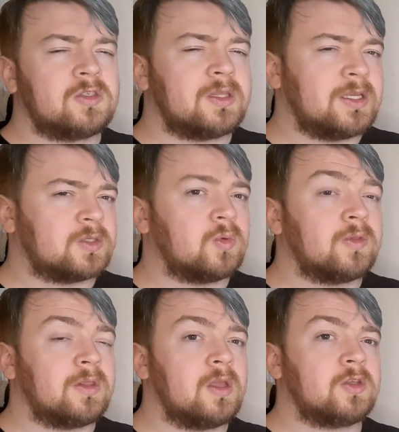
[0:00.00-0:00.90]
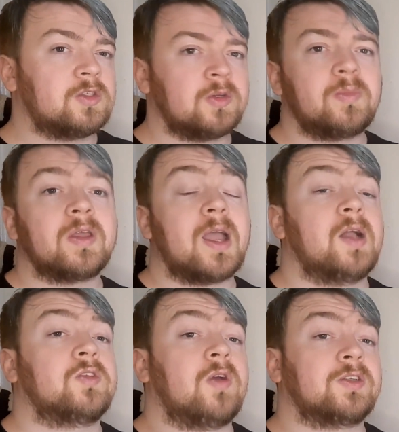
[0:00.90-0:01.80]
this one, some of the
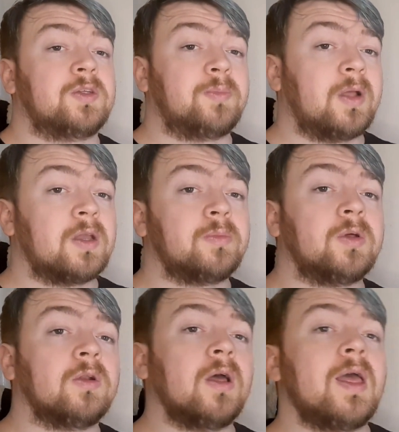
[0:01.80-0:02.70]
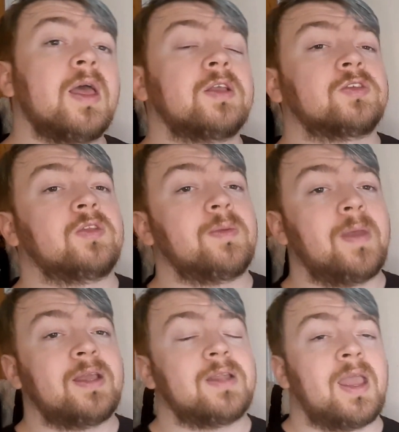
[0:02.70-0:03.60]
cards are actually playable. So they
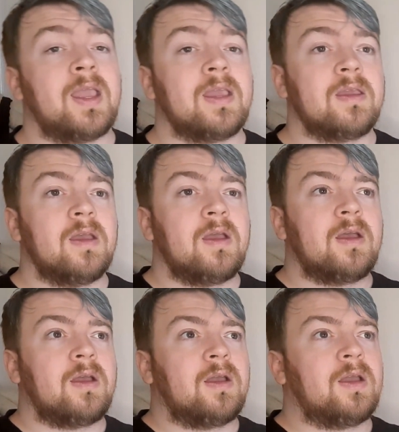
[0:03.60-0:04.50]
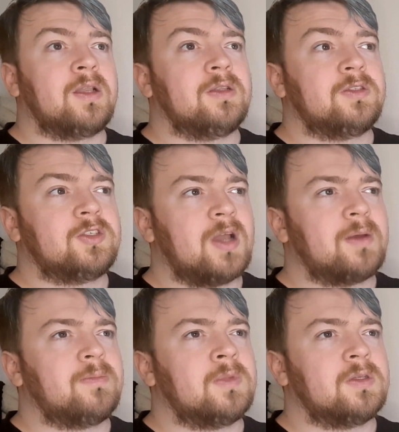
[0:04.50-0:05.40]
made a
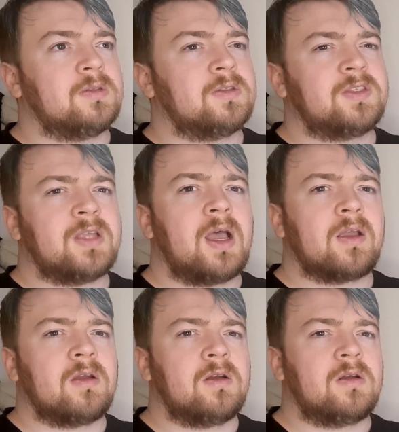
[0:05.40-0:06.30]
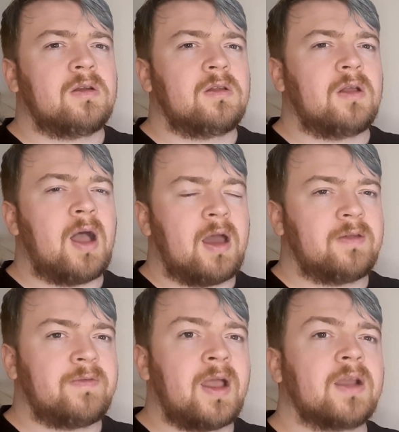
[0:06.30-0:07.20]
enchantment saga
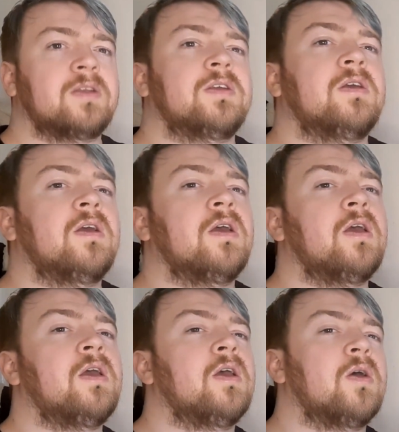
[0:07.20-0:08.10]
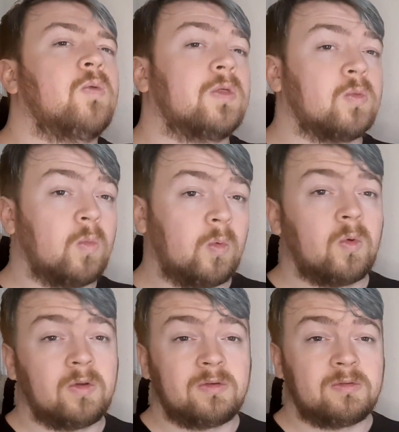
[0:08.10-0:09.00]
artifact with
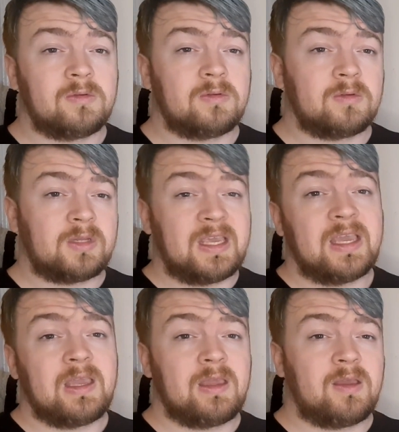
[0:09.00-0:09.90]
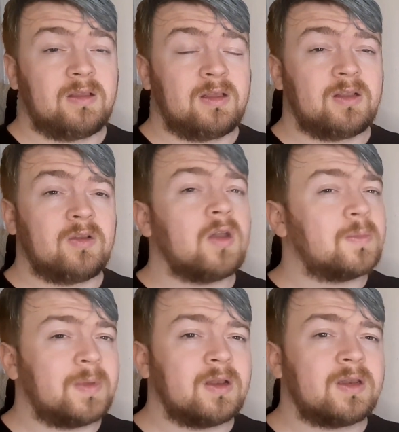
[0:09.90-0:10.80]
one key, not
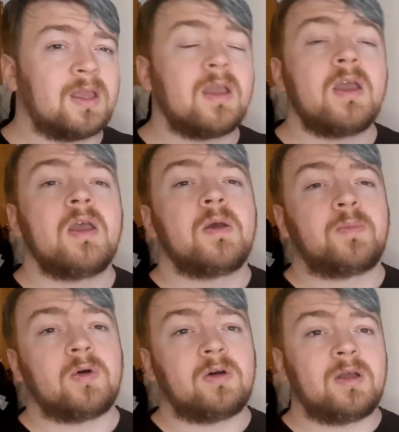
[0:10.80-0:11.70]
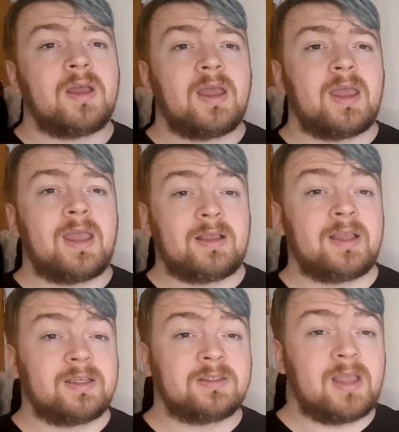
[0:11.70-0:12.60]
ability, but it
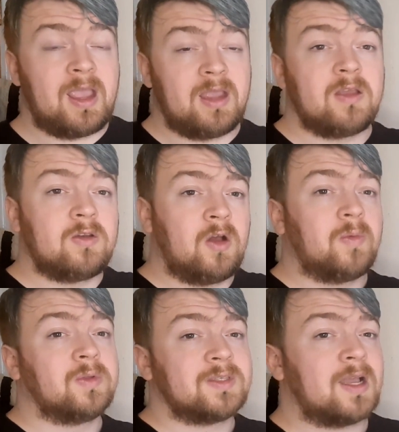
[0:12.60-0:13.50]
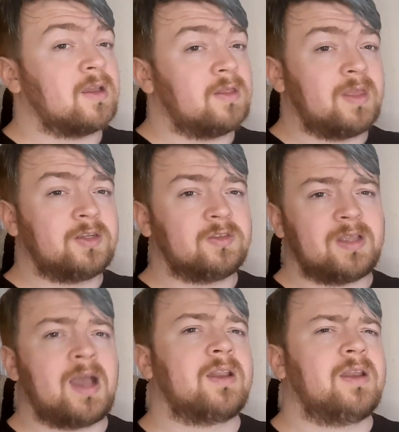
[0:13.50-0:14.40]
is a normal saga. They just
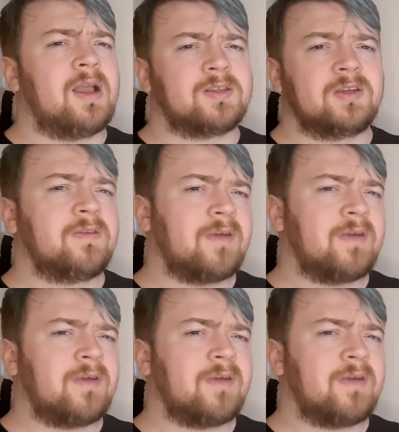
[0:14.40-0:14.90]
added it as an